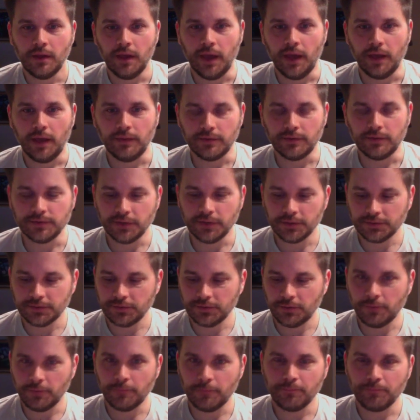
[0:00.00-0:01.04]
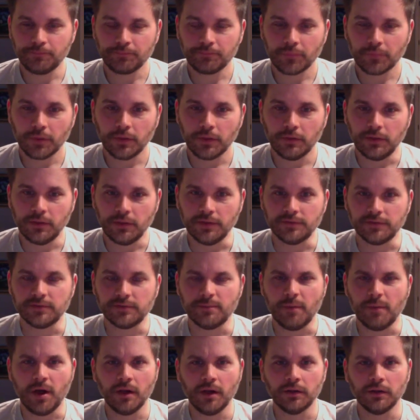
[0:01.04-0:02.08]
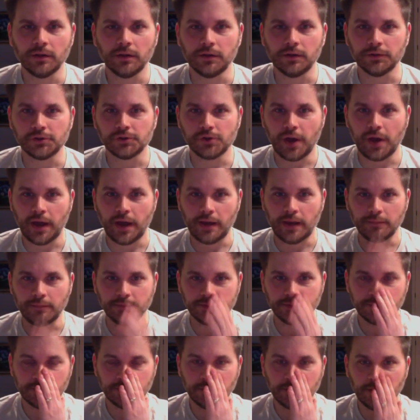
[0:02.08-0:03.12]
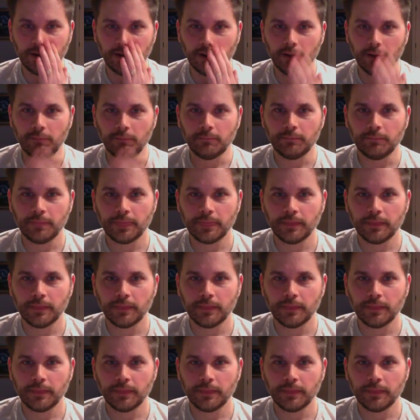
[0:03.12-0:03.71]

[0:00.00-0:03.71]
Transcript: And there's also these small little tribes um,